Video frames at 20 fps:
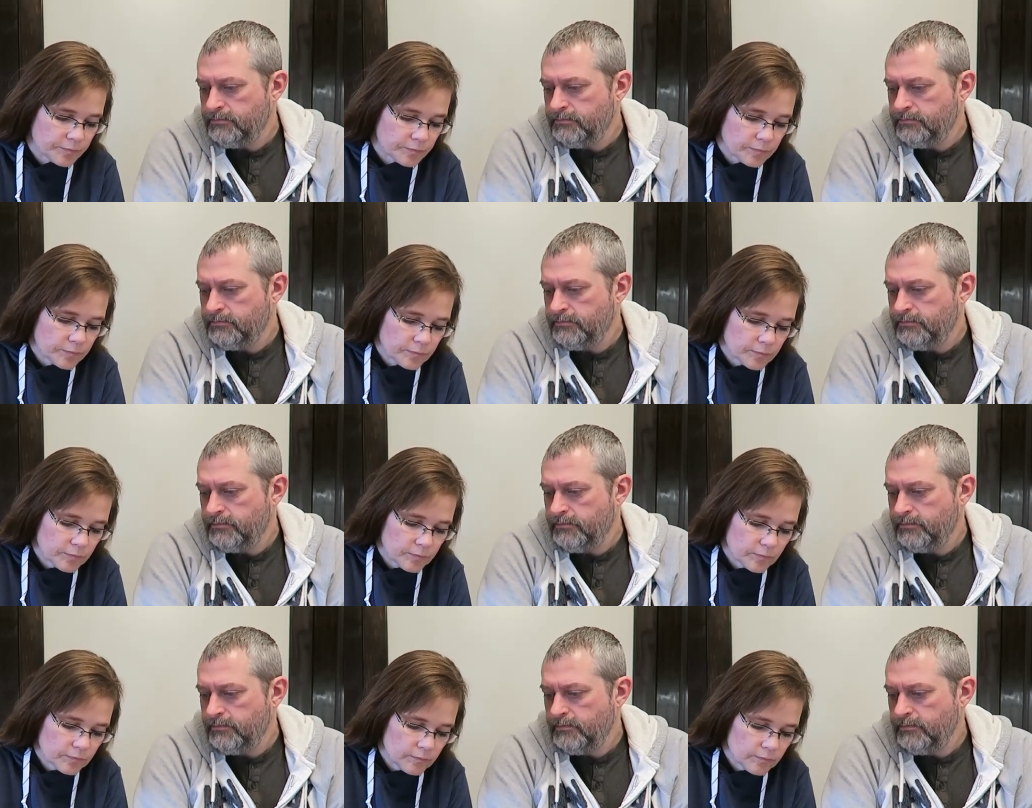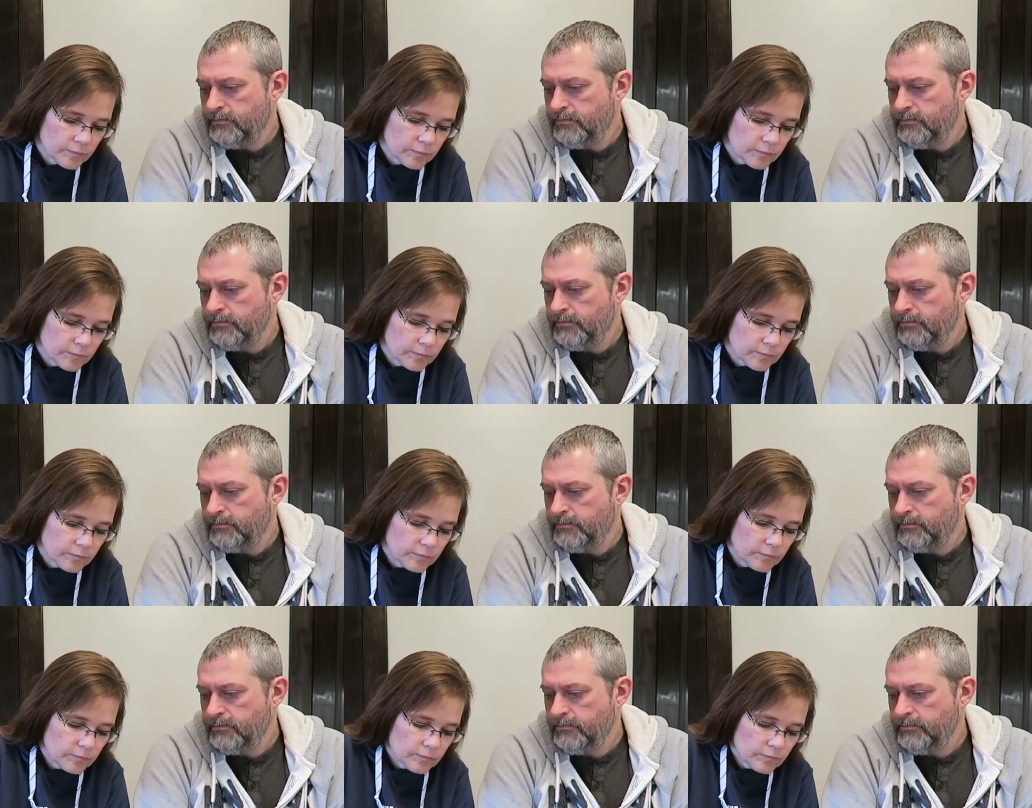
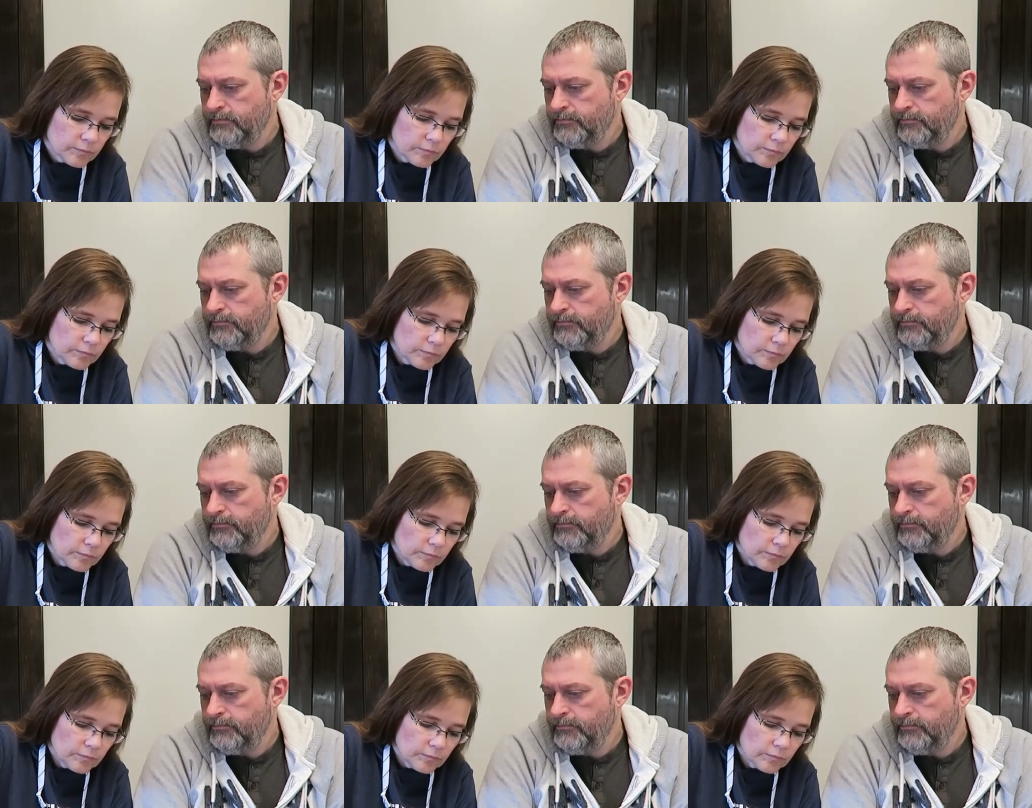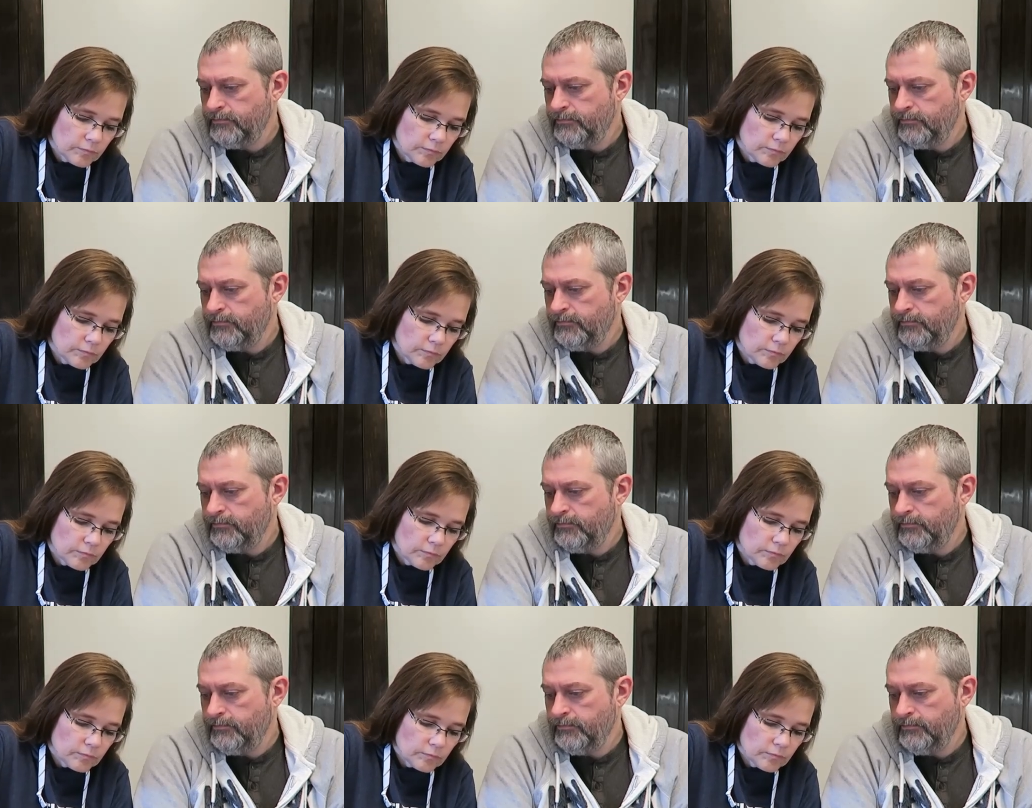
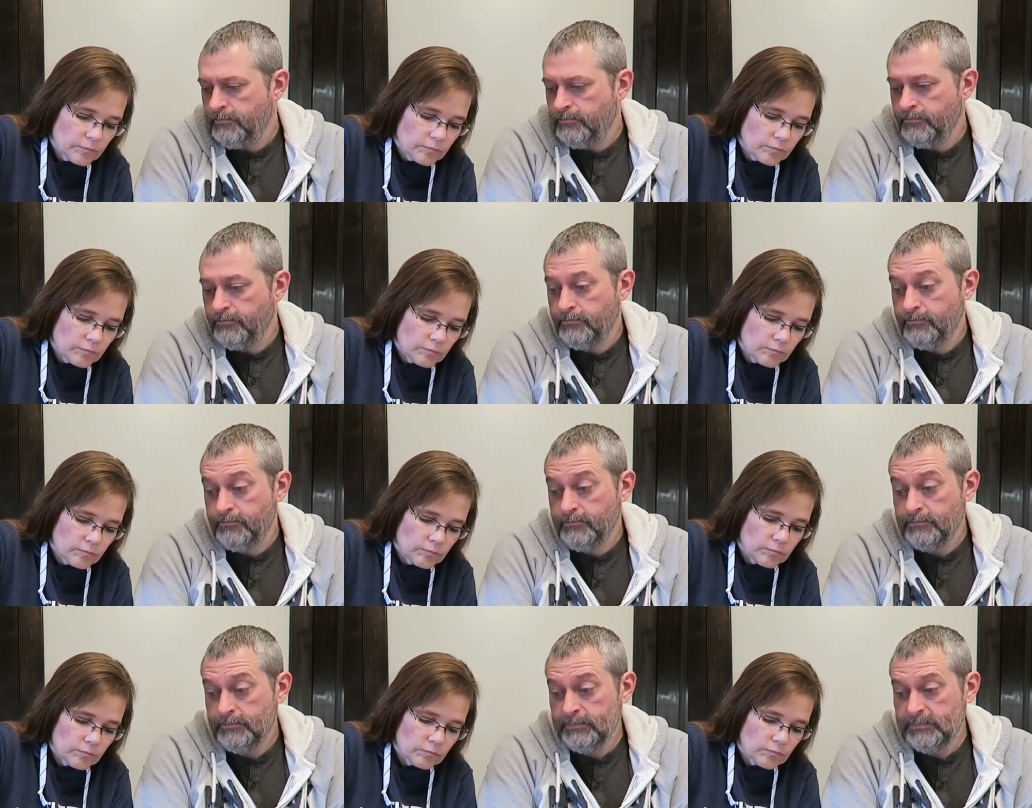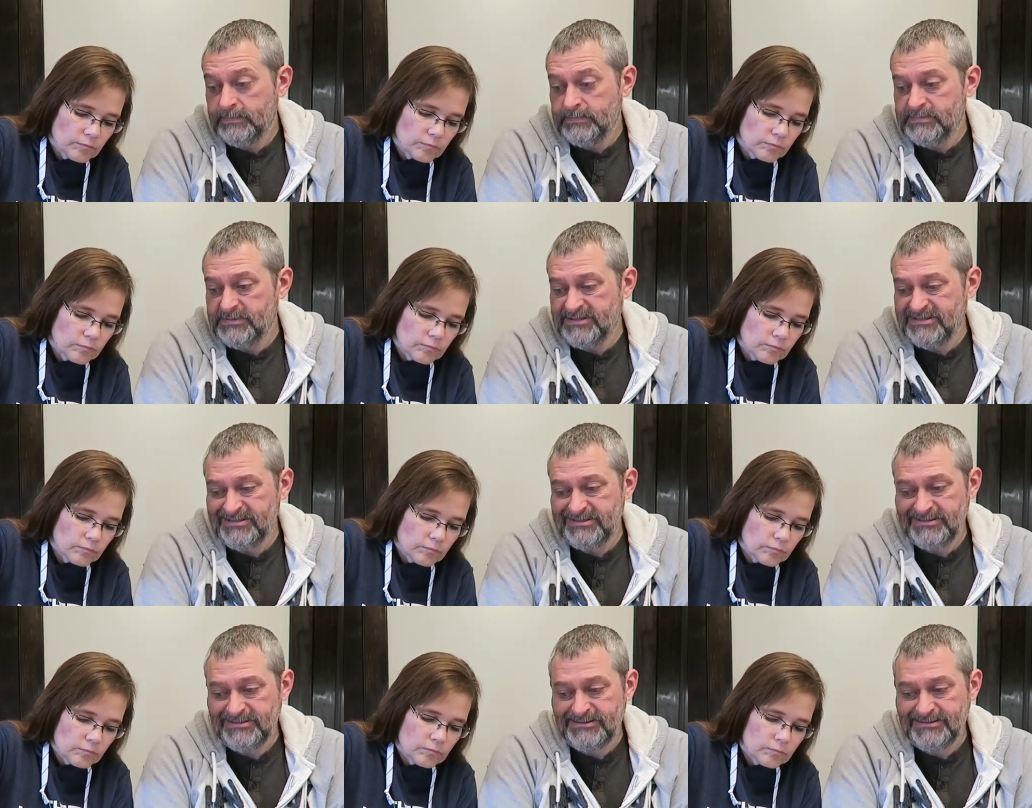
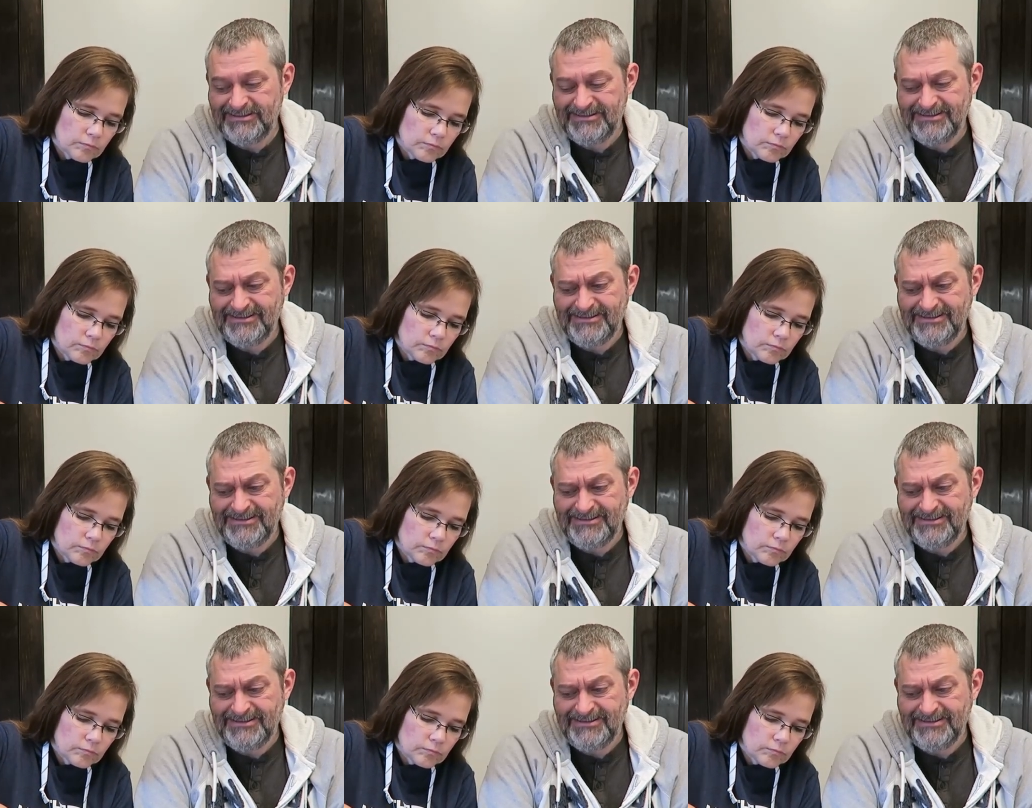(no one is talking)